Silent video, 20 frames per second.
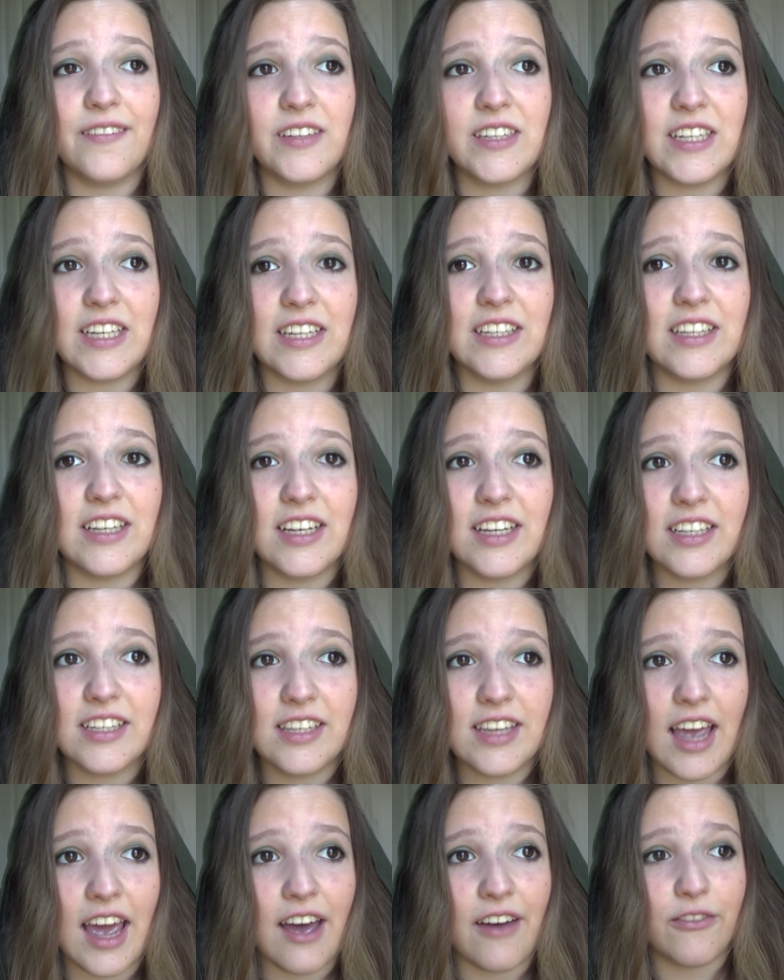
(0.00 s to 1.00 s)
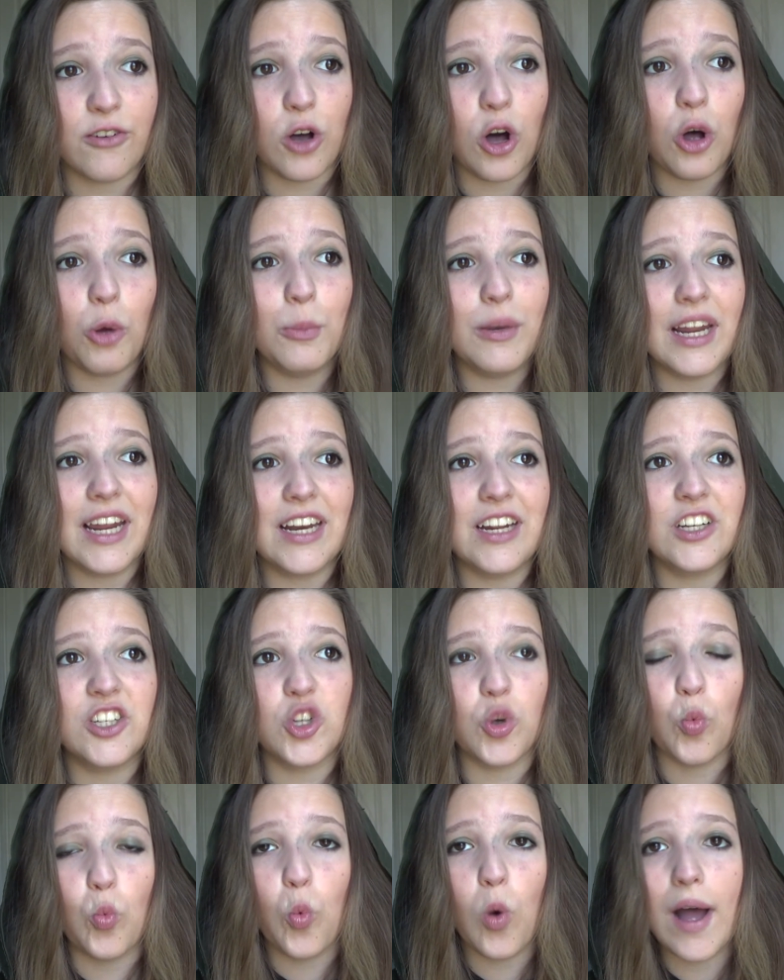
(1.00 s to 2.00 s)
seasons have culminated
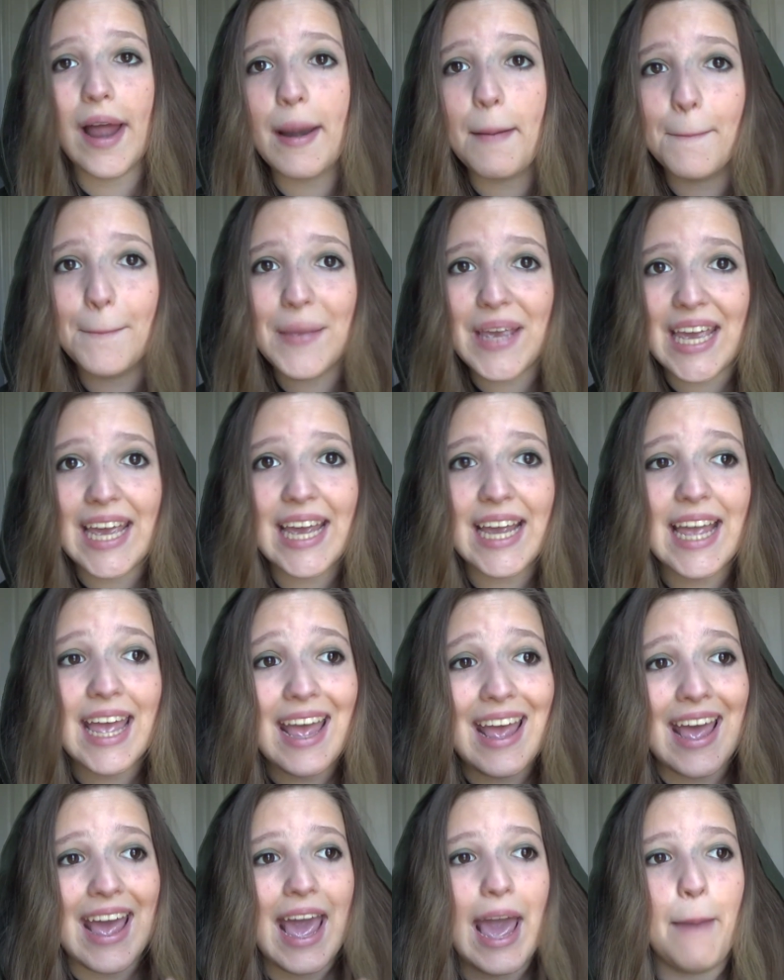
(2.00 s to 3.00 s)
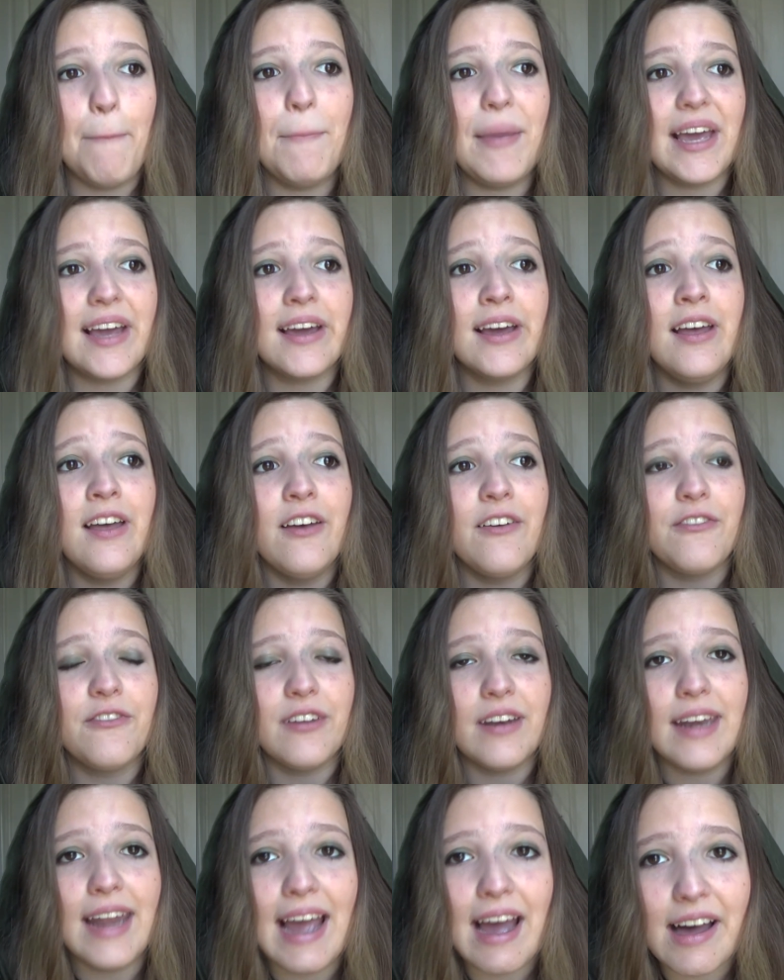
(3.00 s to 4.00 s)
to one big epic
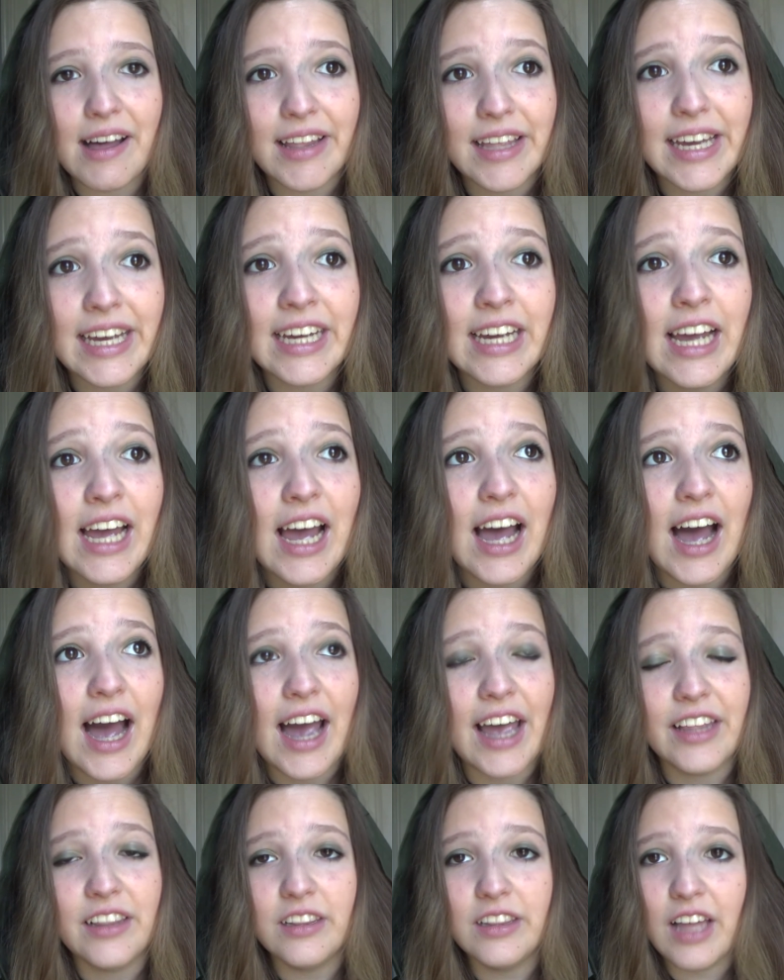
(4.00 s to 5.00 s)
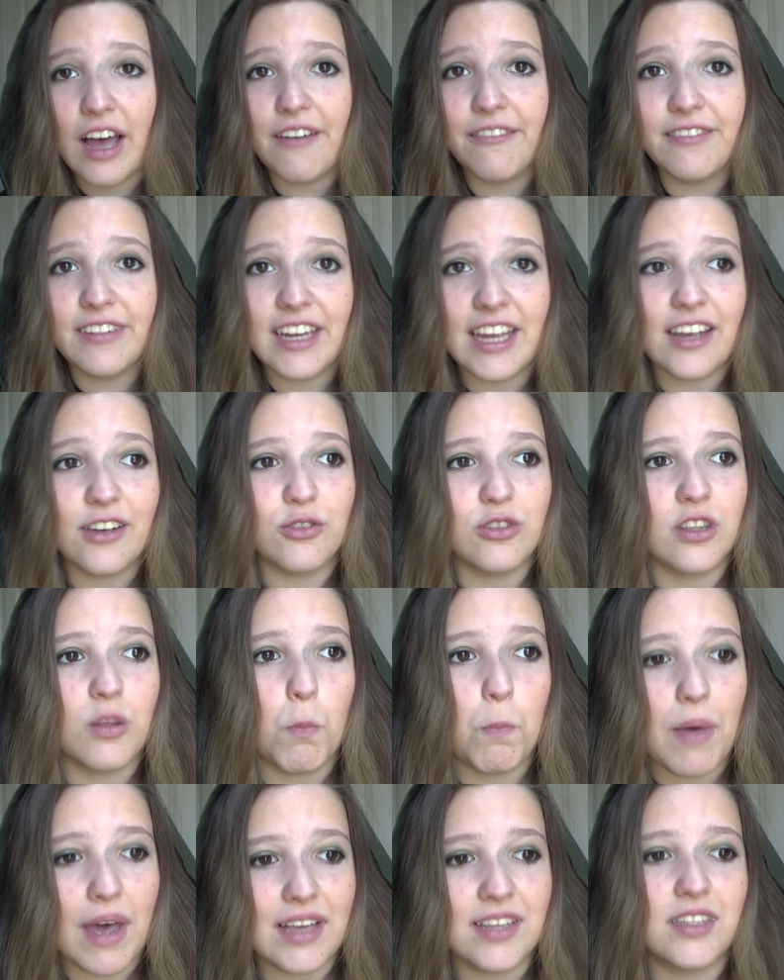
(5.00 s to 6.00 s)
finale, I loved it. It was the
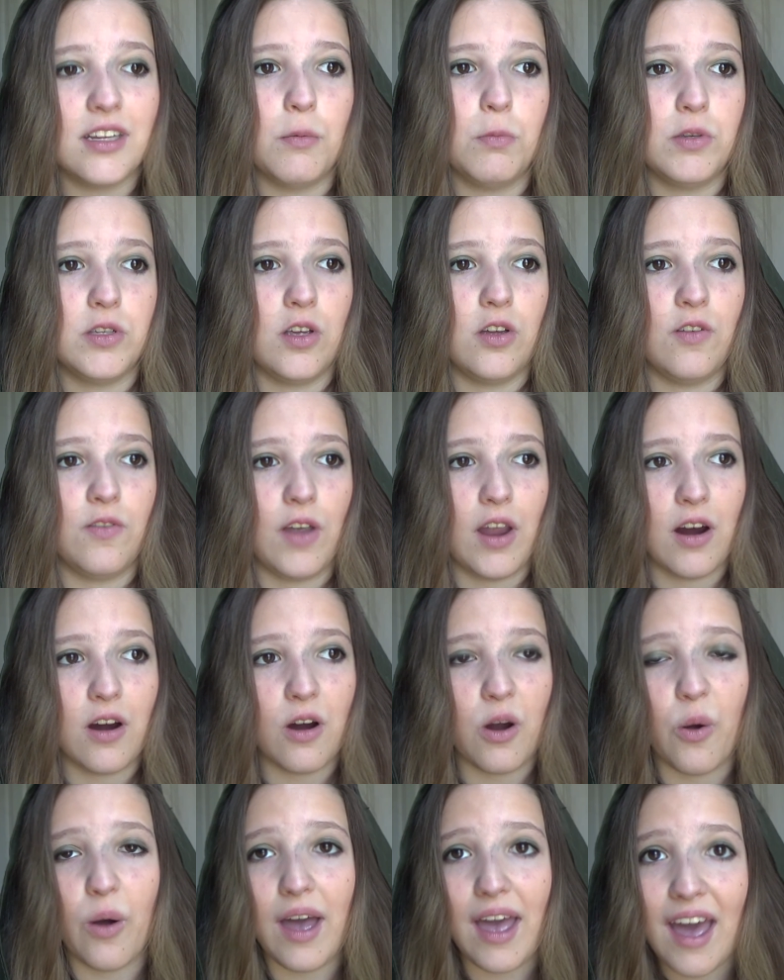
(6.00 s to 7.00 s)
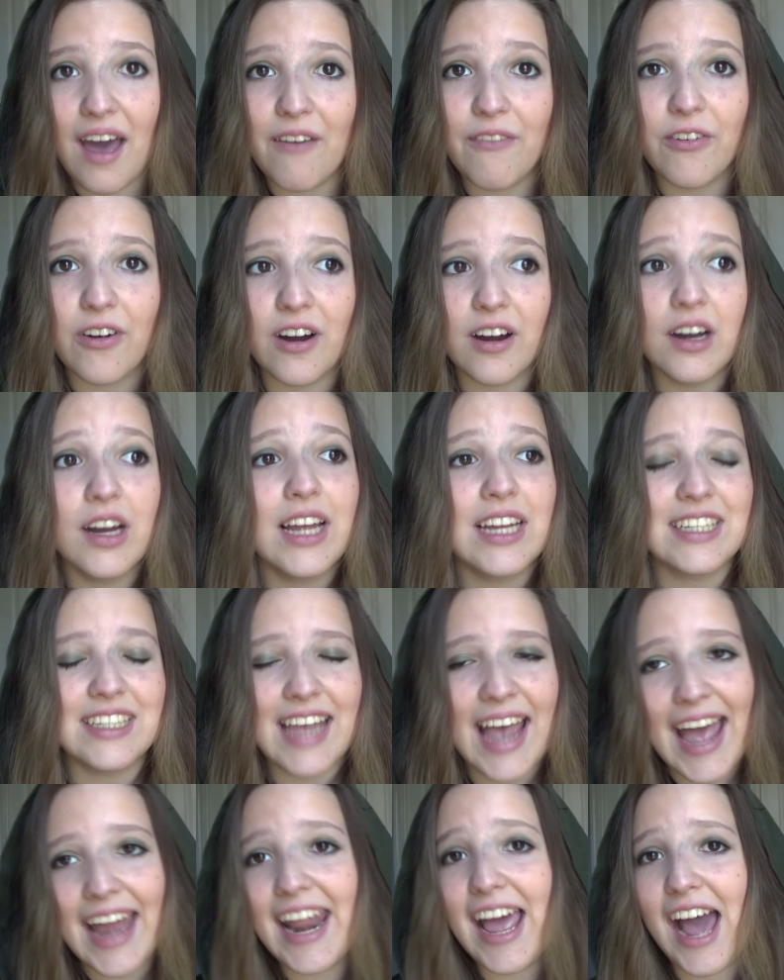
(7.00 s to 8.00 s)
best episode of Arrow ever.
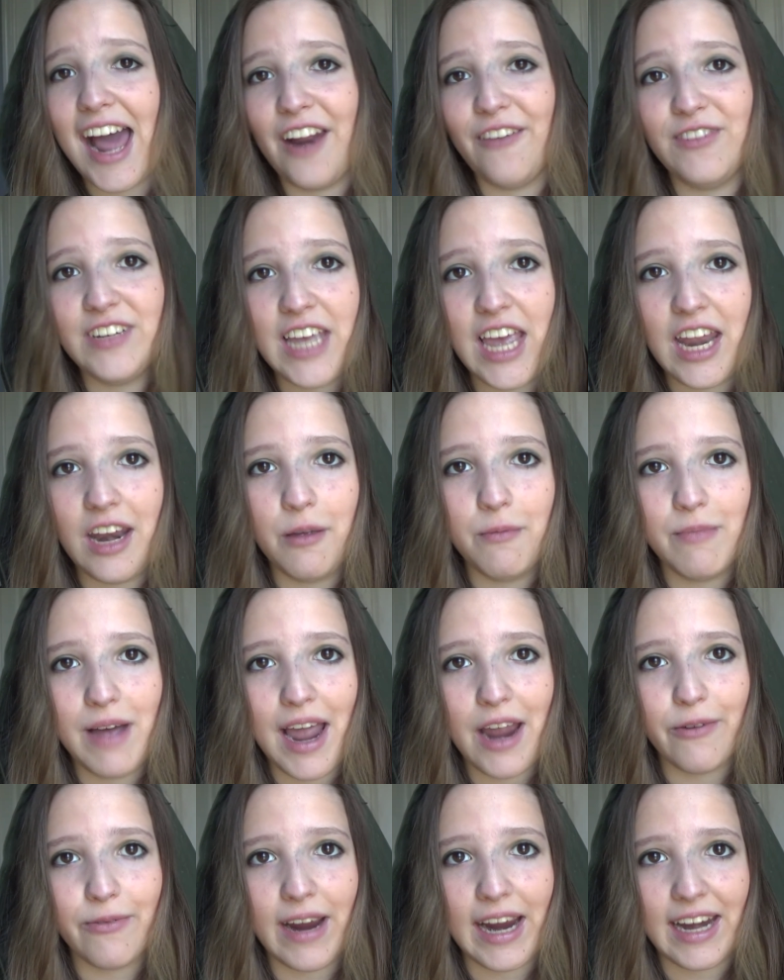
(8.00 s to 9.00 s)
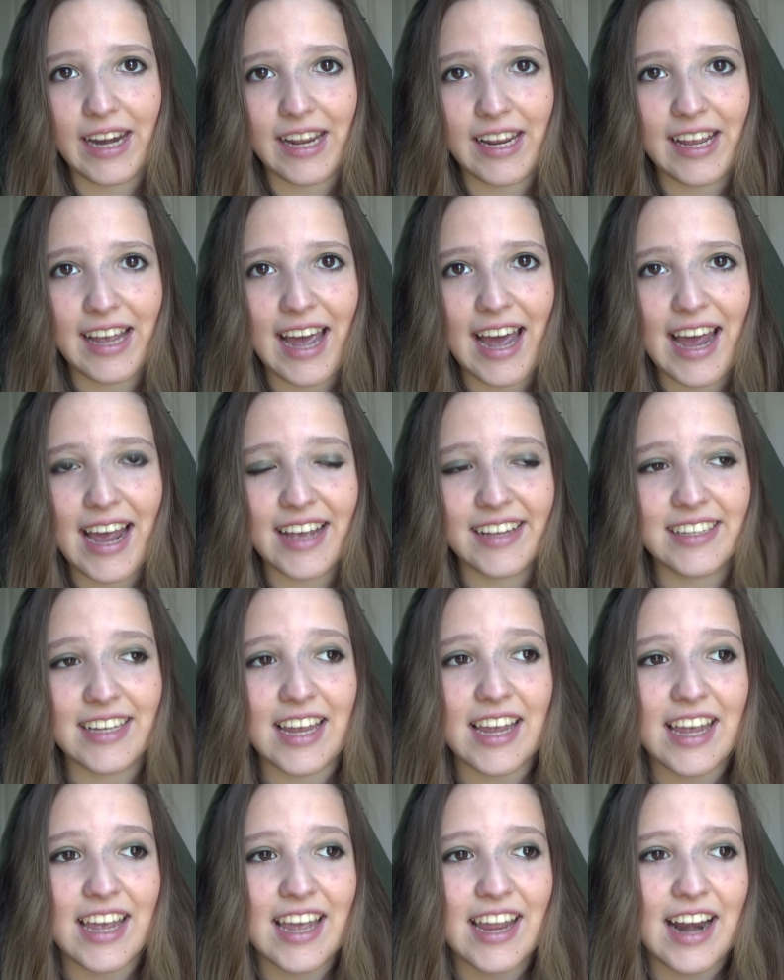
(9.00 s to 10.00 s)
10 out of 10 in my rating, guys,
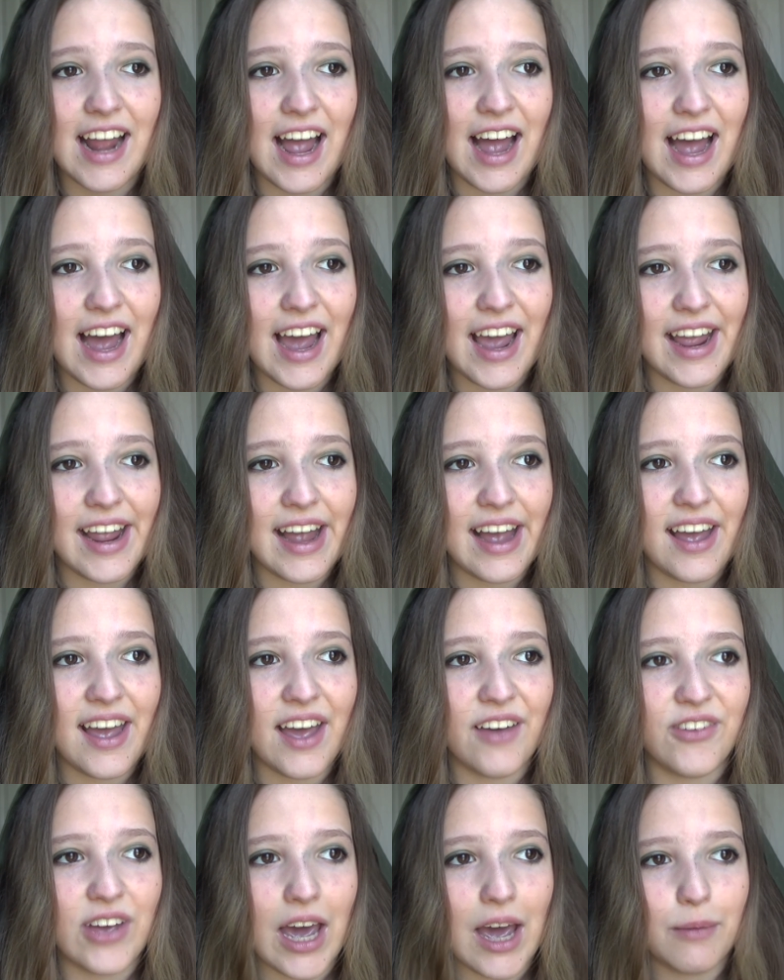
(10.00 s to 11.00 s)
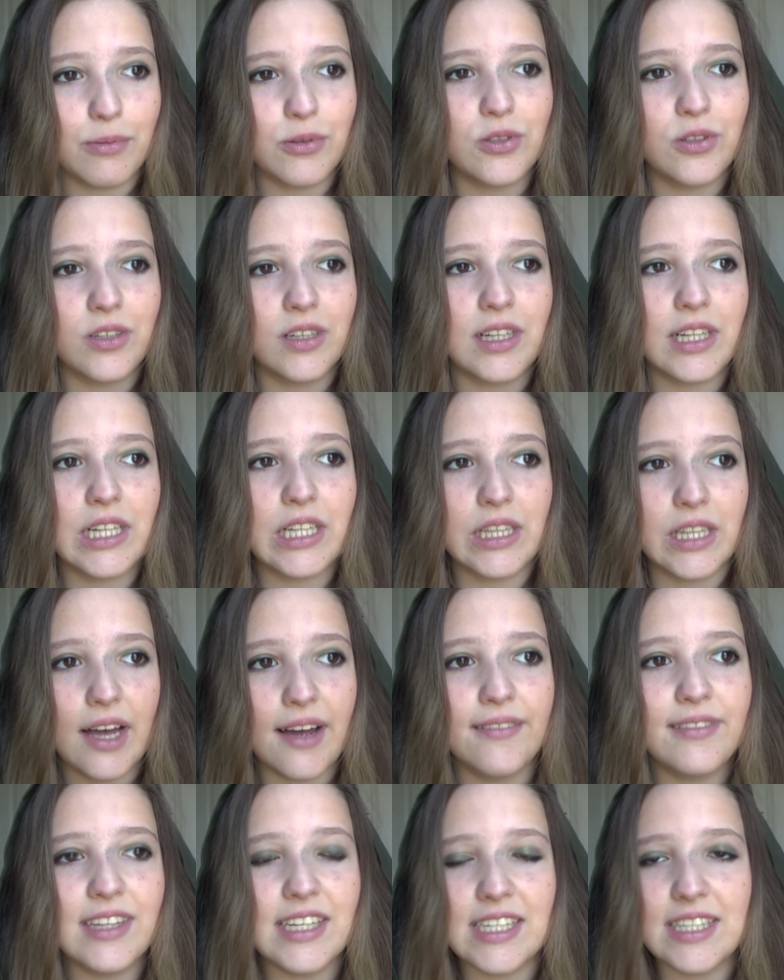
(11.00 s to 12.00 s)
and I have absolutely
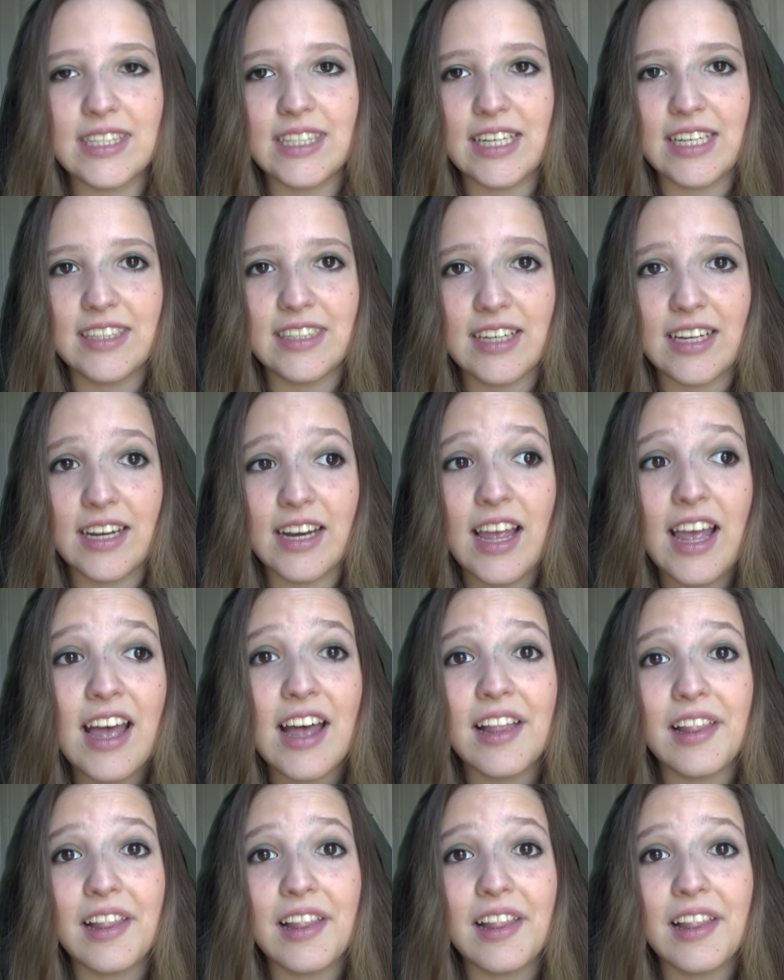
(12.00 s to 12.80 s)
loved this season.